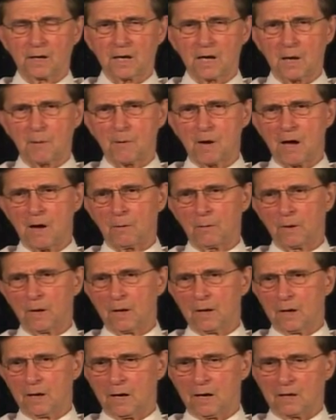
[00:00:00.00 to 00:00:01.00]
came out
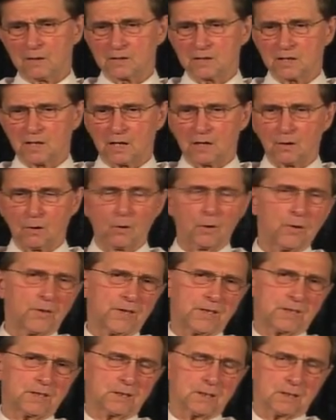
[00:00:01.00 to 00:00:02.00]
and said, oh,
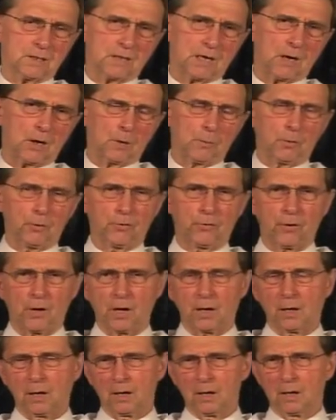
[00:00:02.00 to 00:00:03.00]
this is a terrible
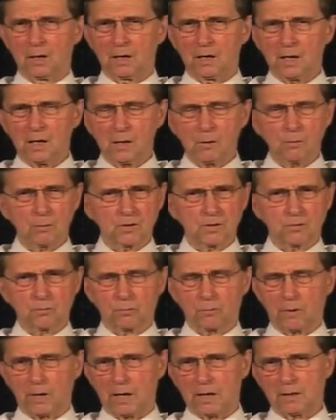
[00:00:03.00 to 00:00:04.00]
drug. He was
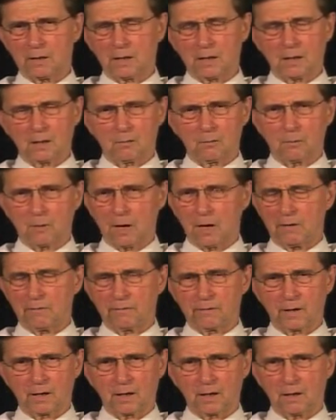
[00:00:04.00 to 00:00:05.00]
ranting and
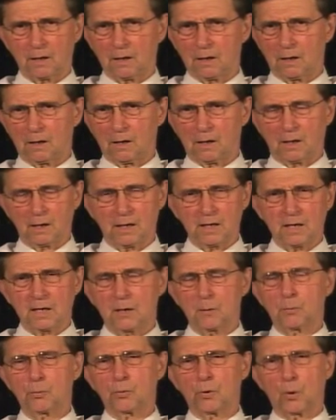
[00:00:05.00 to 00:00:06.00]
raving
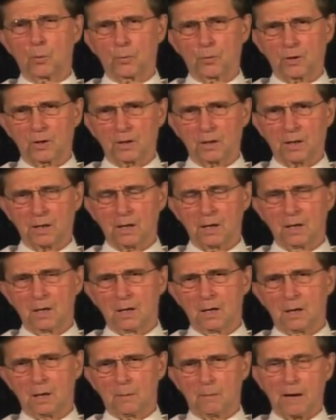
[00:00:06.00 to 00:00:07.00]
inappropriately
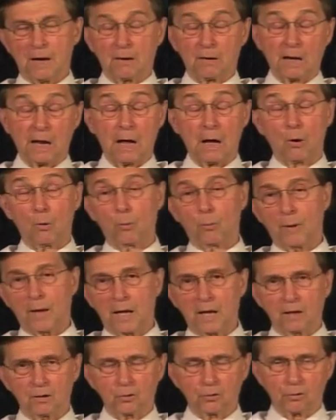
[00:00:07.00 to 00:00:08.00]
about how
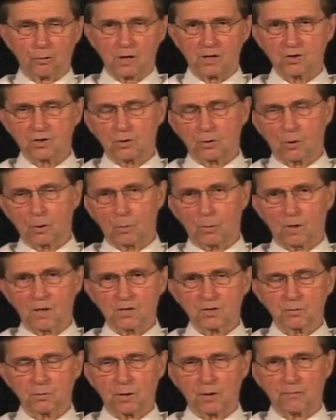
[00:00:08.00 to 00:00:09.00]
bad Crestor
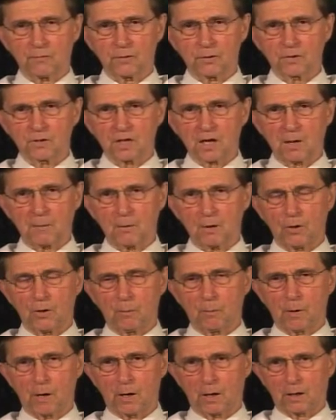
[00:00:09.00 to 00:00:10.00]
was when it first came on
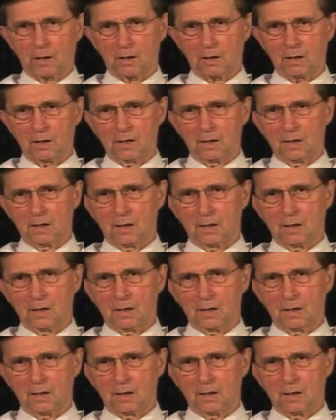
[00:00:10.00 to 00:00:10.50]
the market.